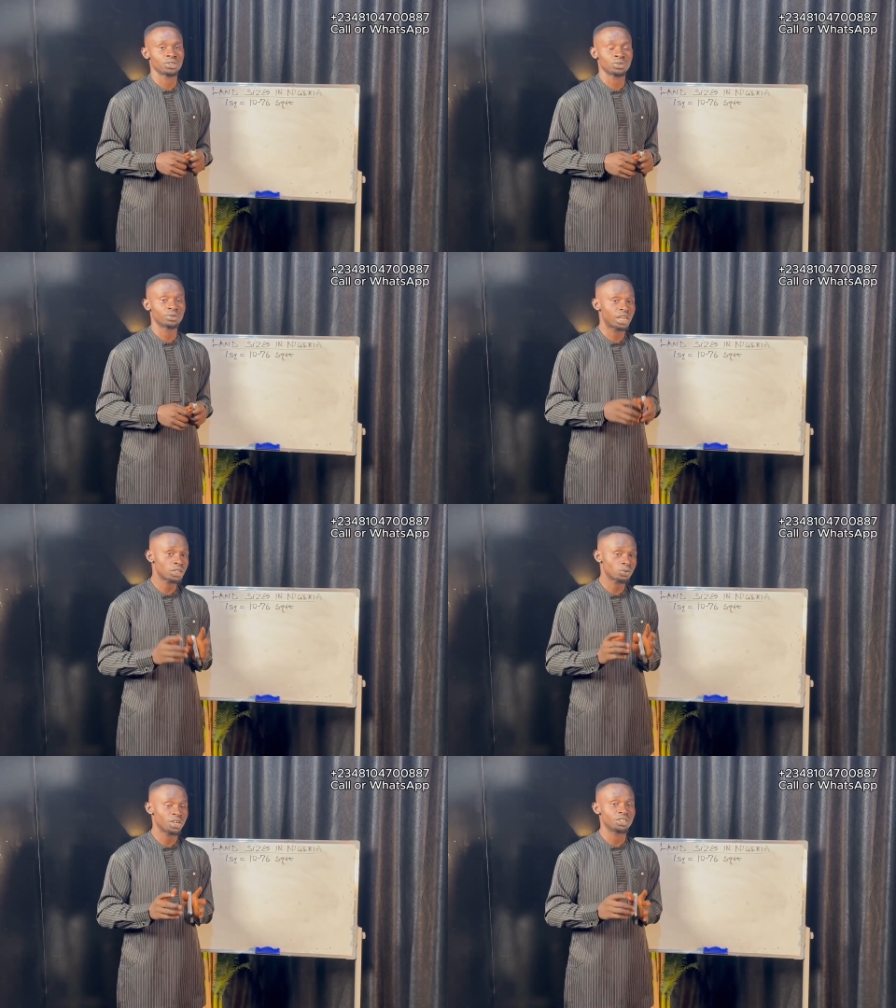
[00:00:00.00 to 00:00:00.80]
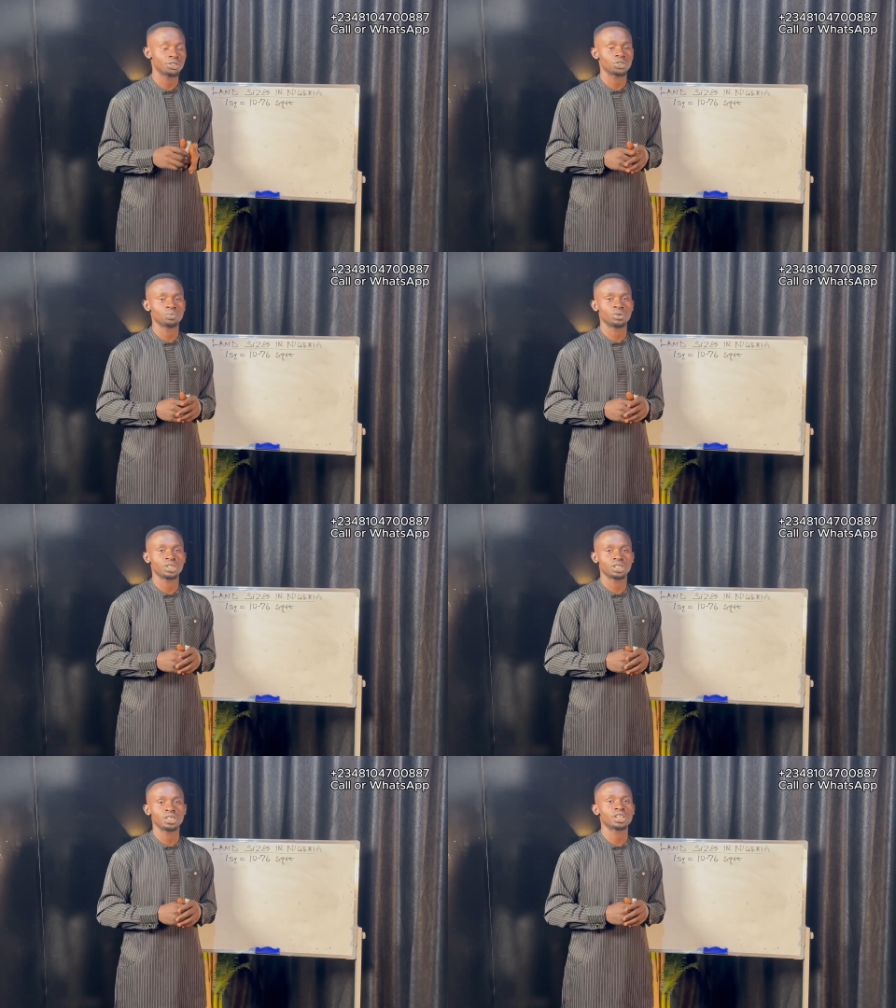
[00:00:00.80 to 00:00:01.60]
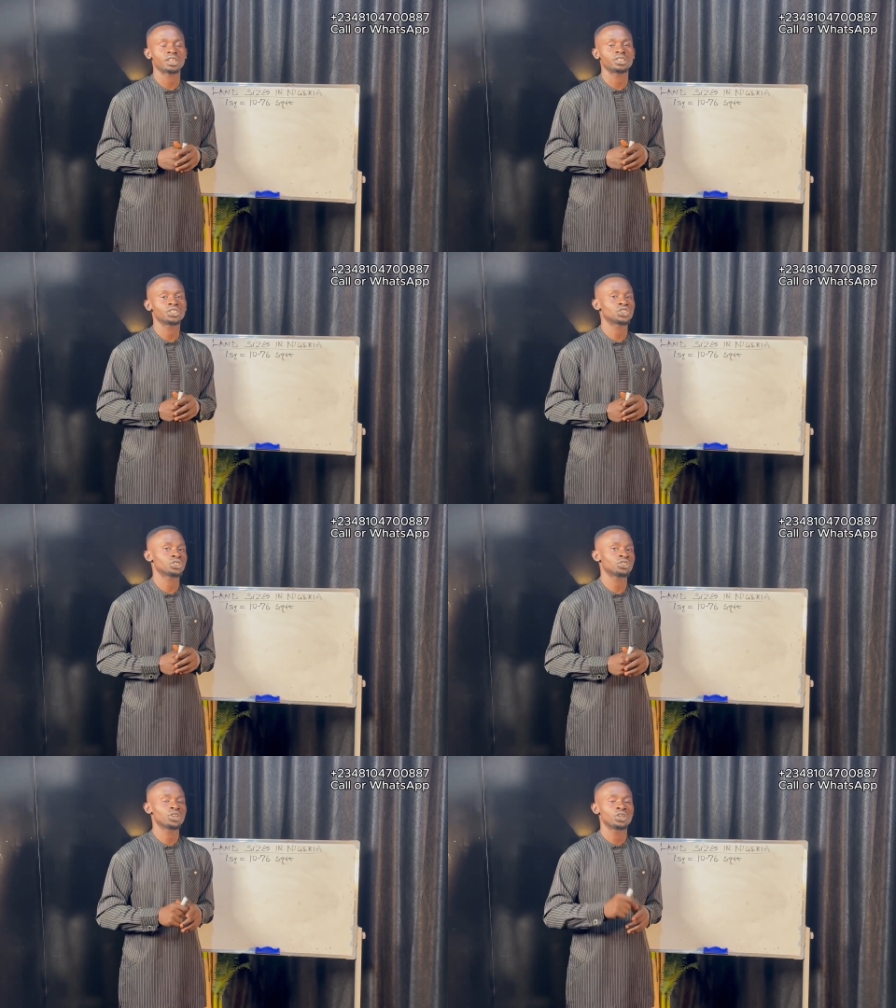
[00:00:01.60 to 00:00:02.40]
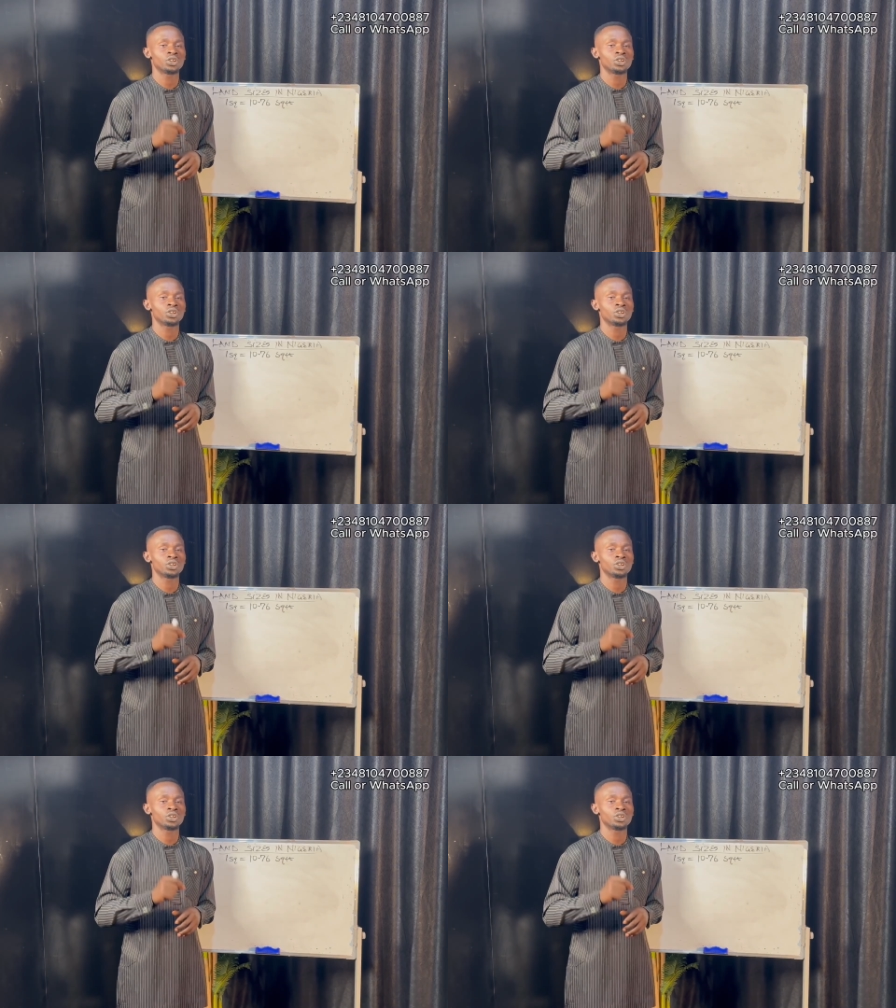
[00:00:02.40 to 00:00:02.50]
So that's why you need to pay keen attention